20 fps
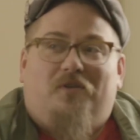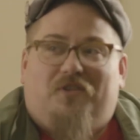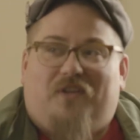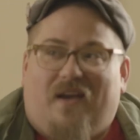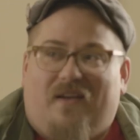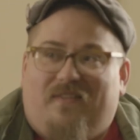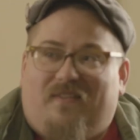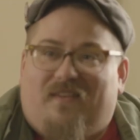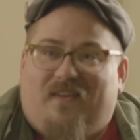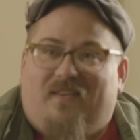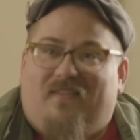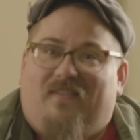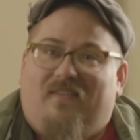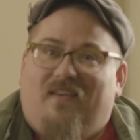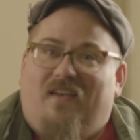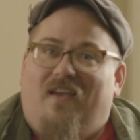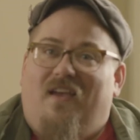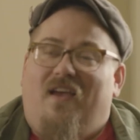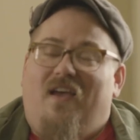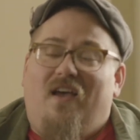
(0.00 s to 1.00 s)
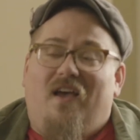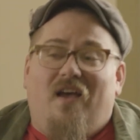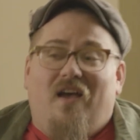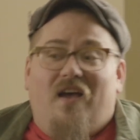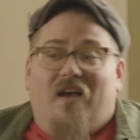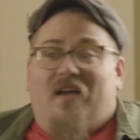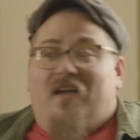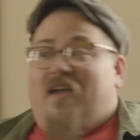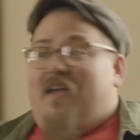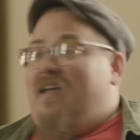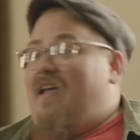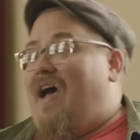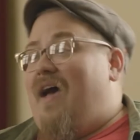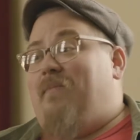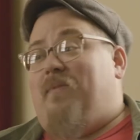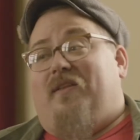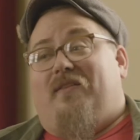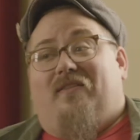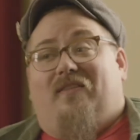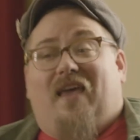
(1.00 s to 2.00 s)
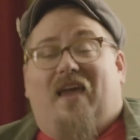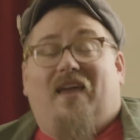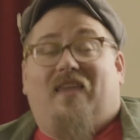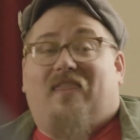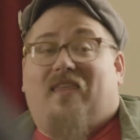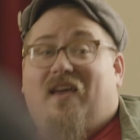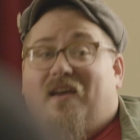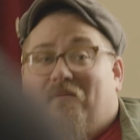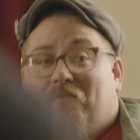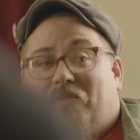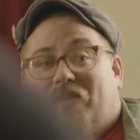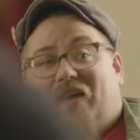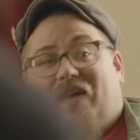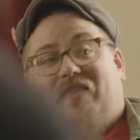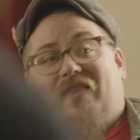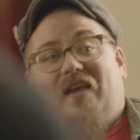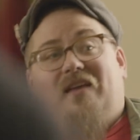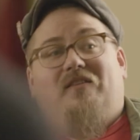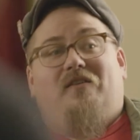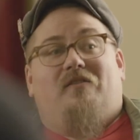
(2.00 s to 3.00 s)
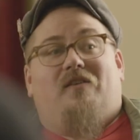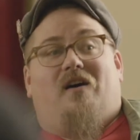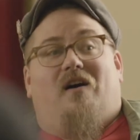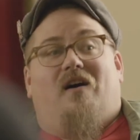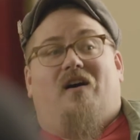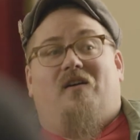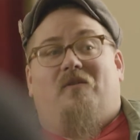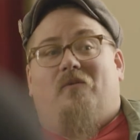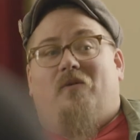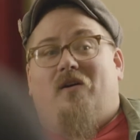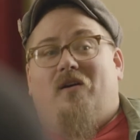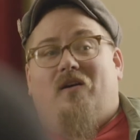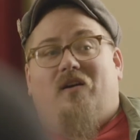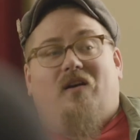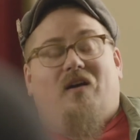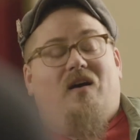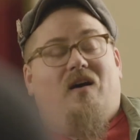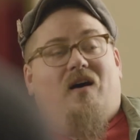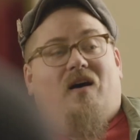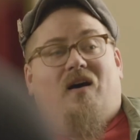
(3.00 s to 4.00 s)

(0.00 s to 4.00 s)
justice. I mean, thank them, like they do the hard work.